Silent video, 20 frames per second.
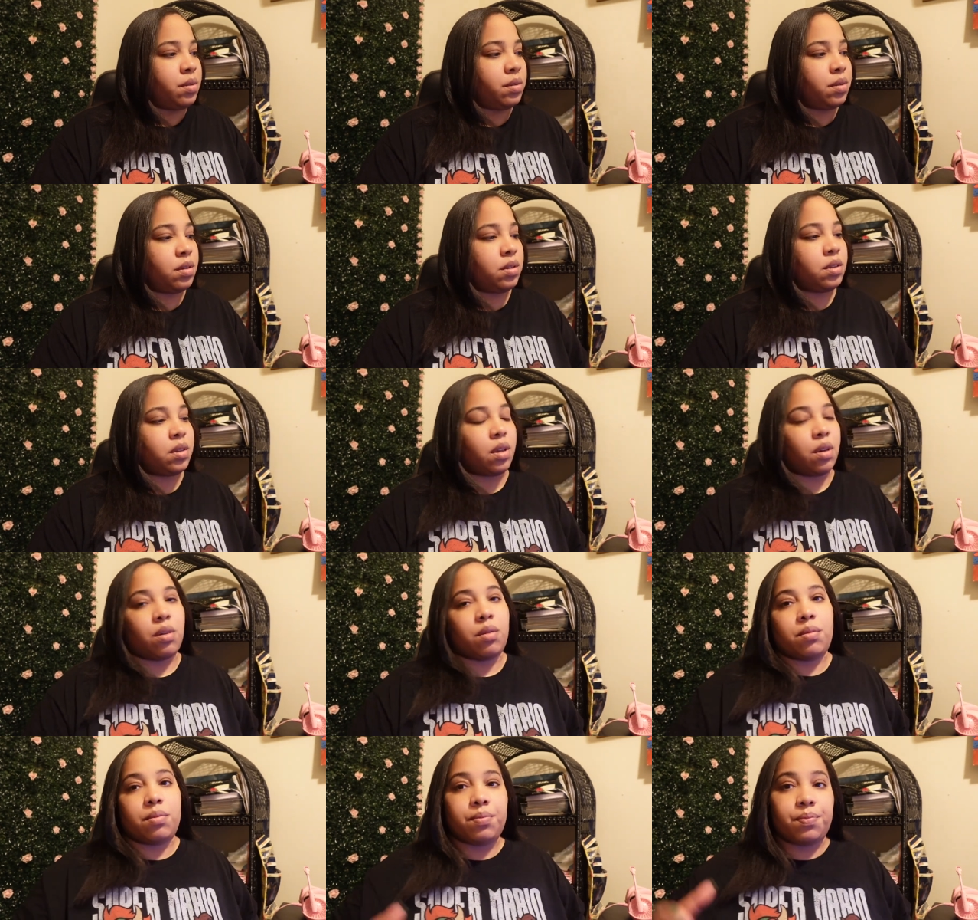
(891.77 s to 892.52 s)

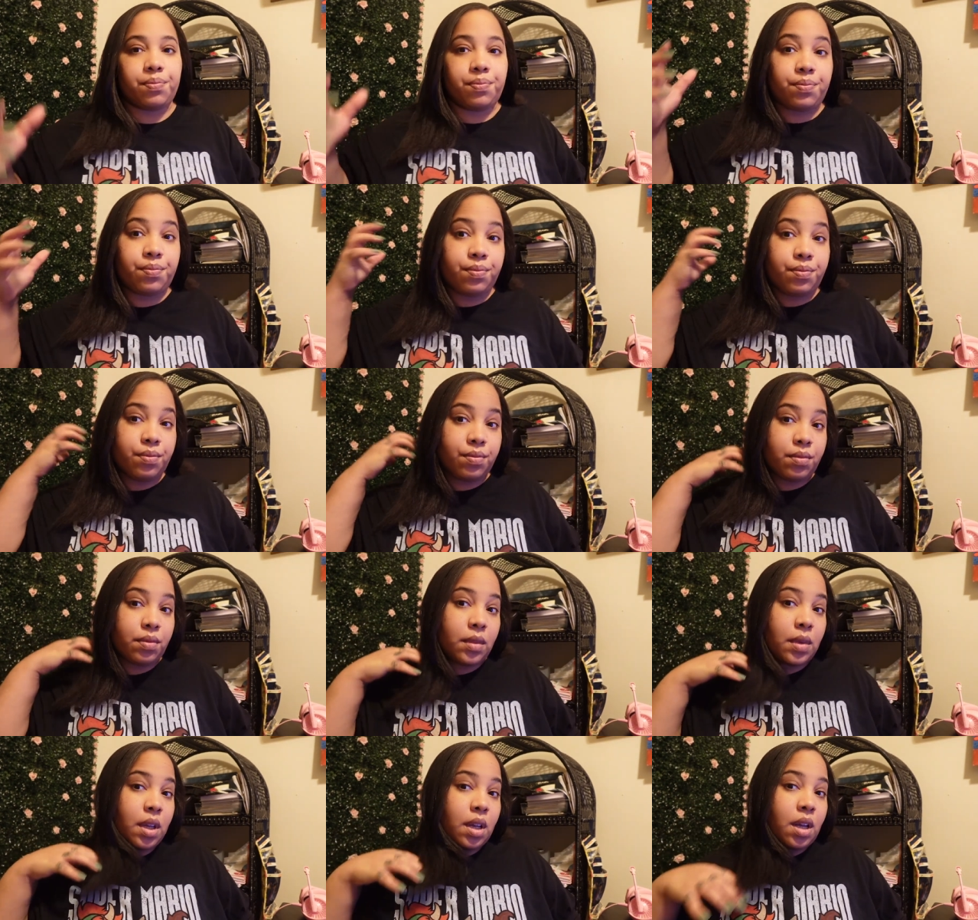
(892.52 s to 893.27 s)
So
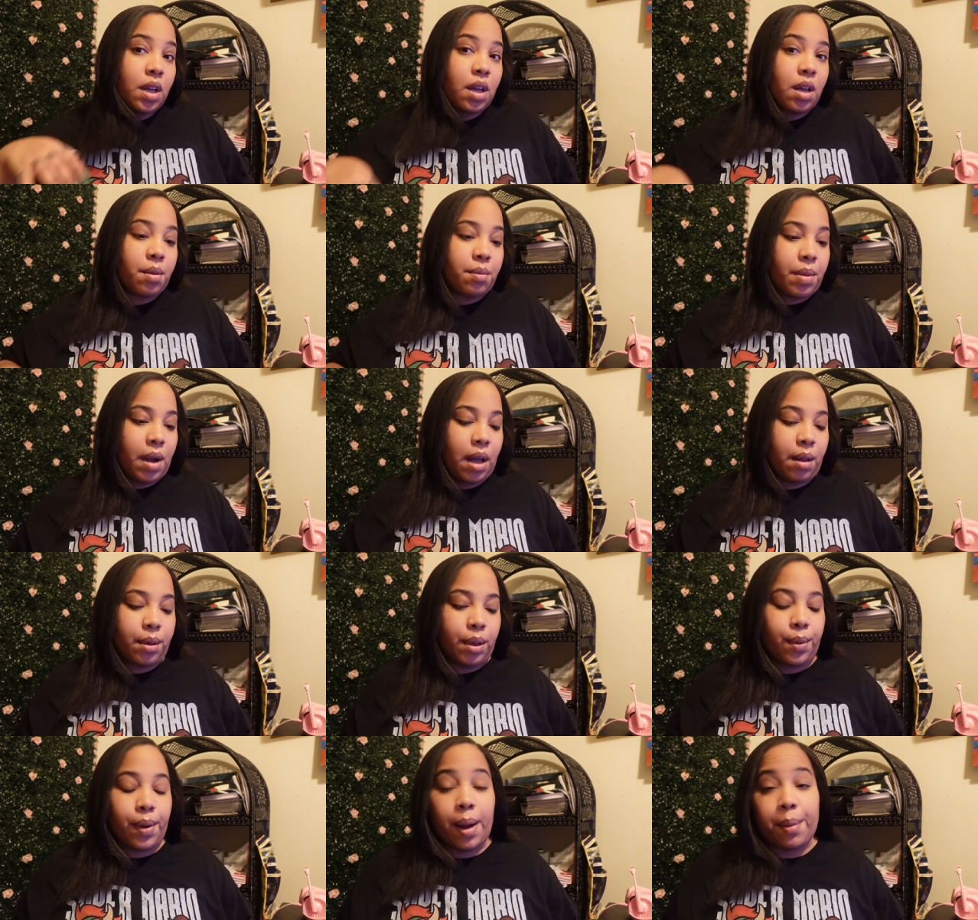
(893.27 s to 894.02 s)

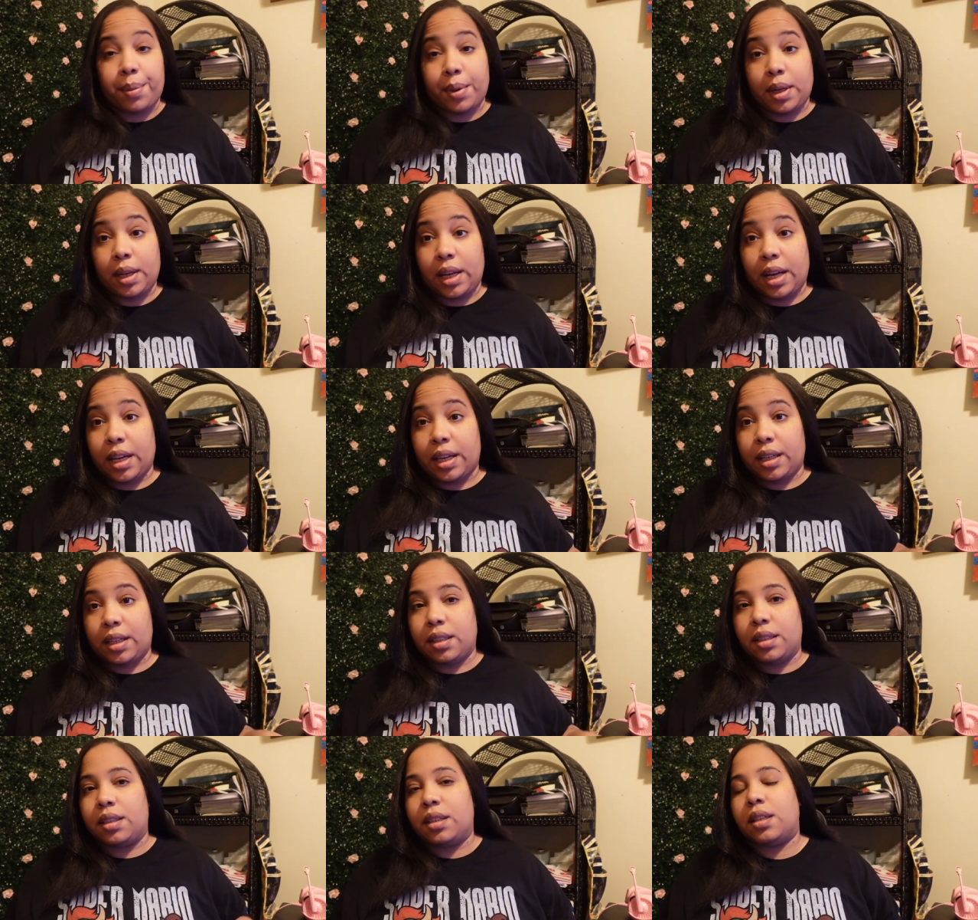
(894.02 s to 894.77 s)
probably wrap it
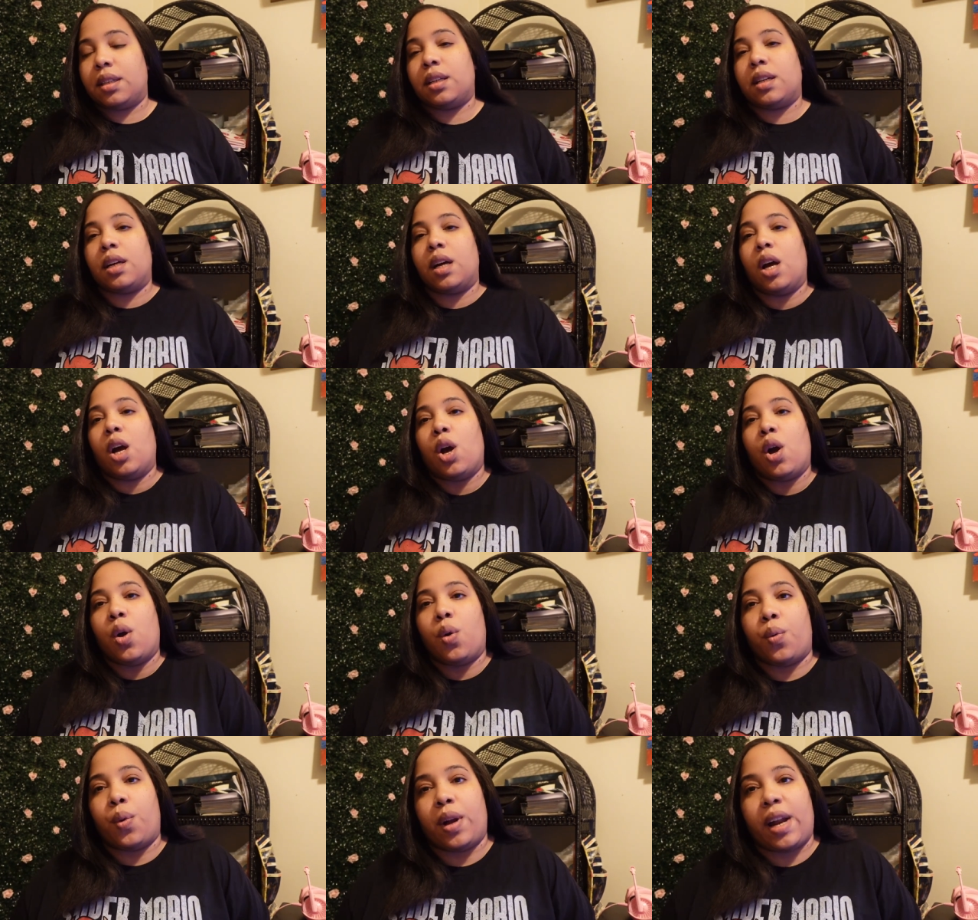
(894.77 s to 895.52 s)
again
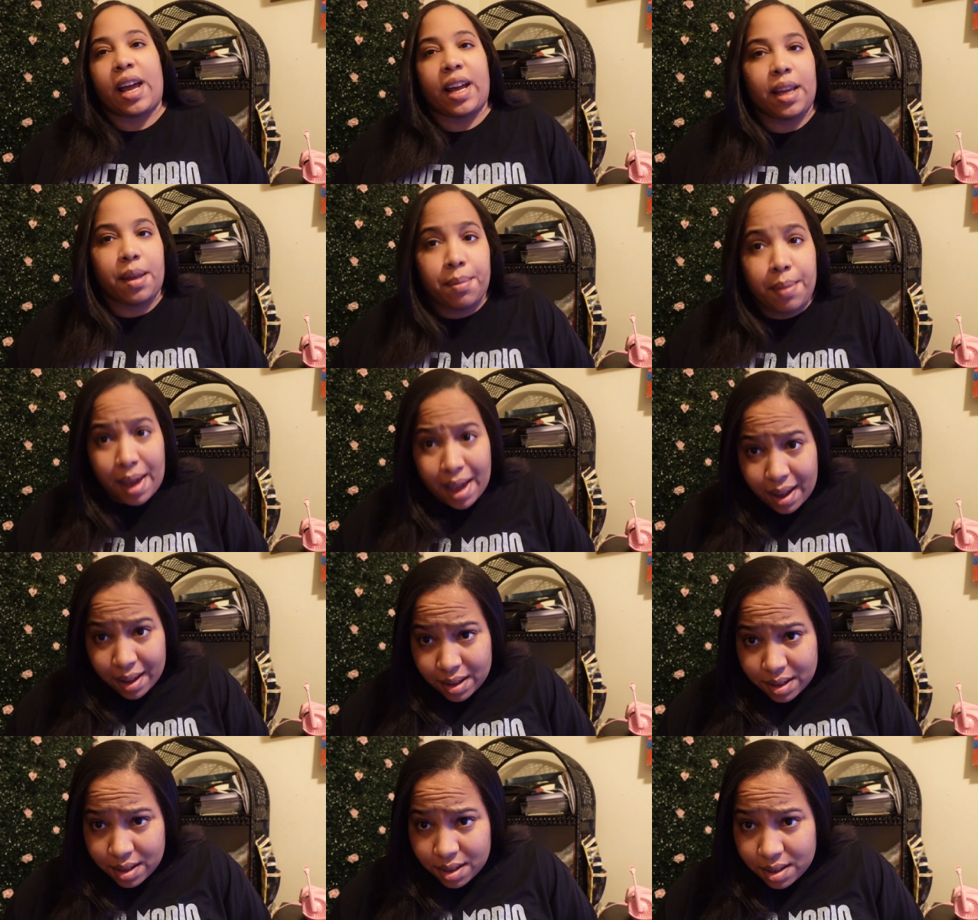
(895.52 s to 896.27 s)
when I get
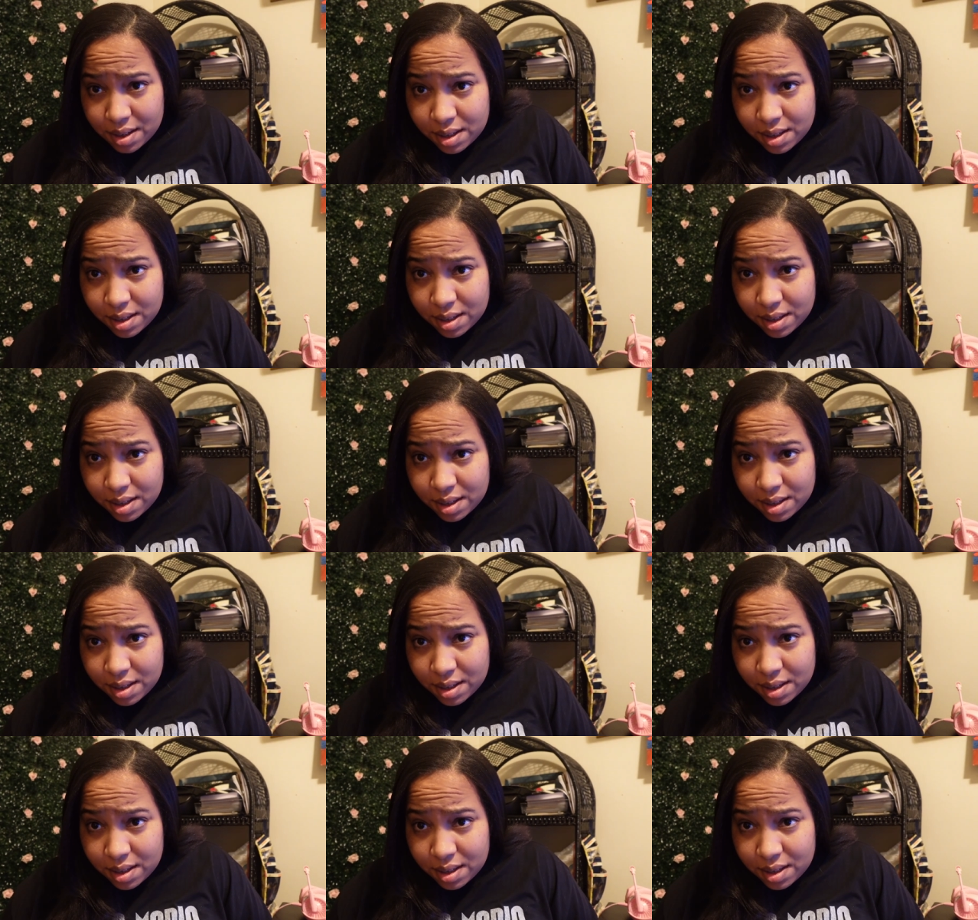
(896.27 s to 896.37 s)
back.